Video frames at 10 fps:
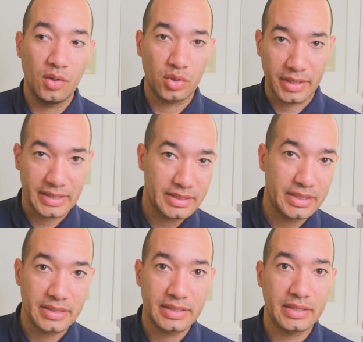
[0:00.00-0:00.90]
or like
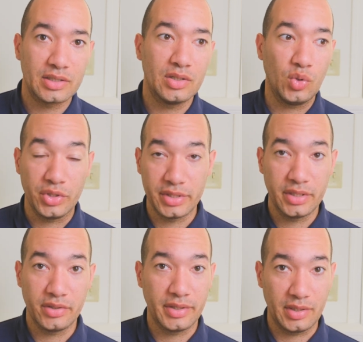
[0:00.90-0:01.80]
sitting still, or
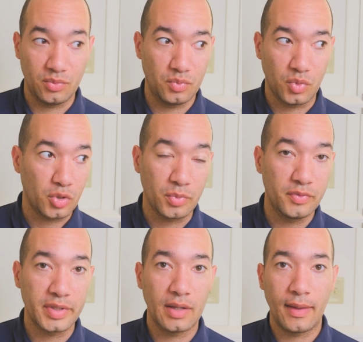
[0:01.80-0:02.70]
deer that weren't
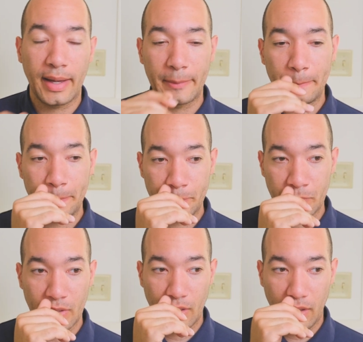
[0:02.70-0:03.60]
moving a lot.
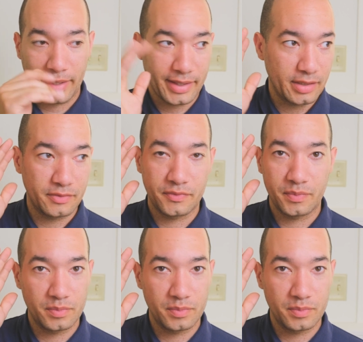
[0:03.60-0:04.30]
I kind of